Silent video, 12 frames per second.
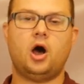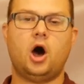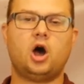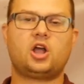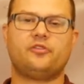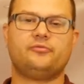
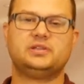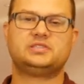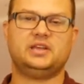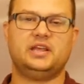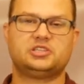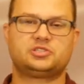All governments
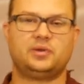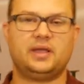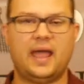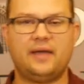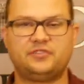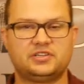in history
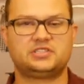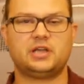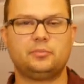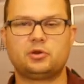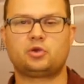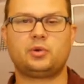have to
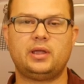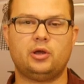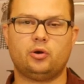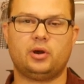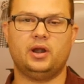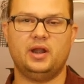some degree
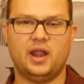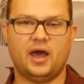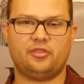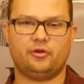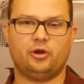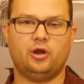or
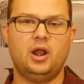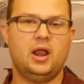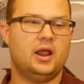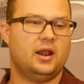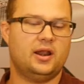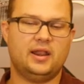another
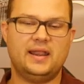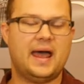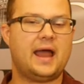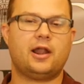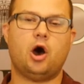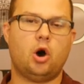
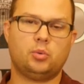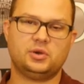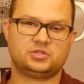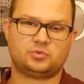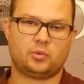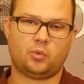not
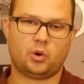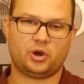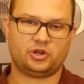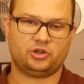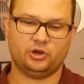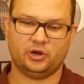always
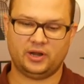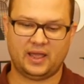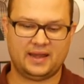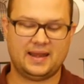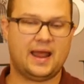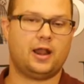rewarded good
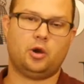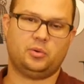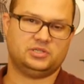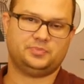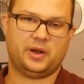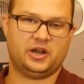and not
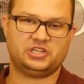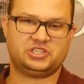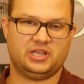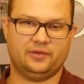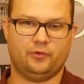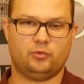always
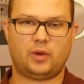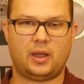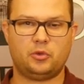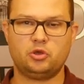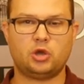punished evil, right?